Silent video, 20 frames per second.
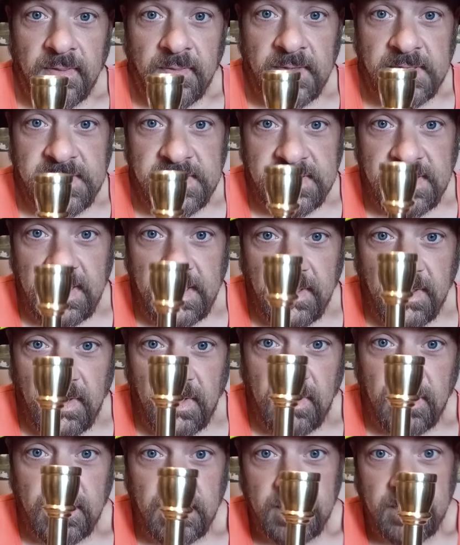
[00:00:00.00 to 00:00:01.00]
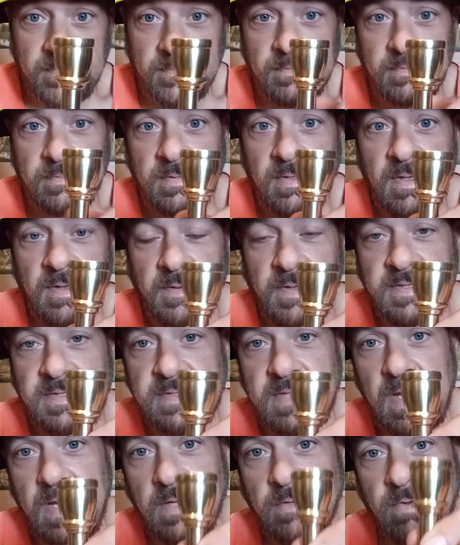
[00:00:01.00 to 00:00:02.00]
This is King Kong. This
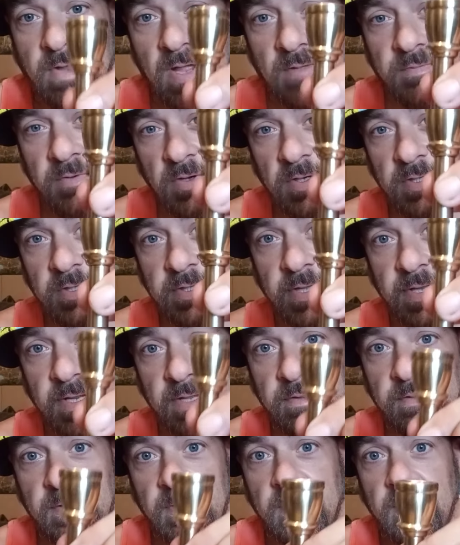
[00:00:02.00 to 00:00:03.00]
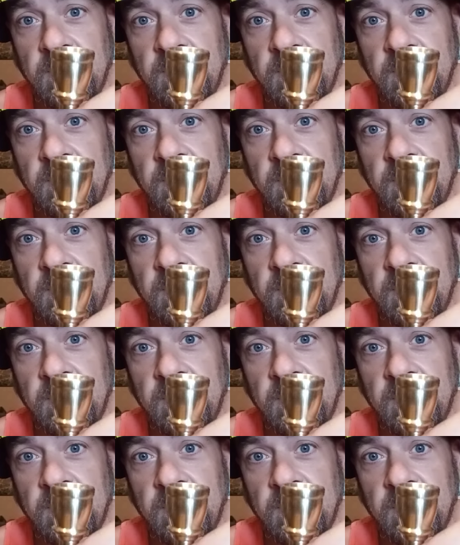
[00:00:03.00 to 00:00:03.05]
is handcrafted on a lathe.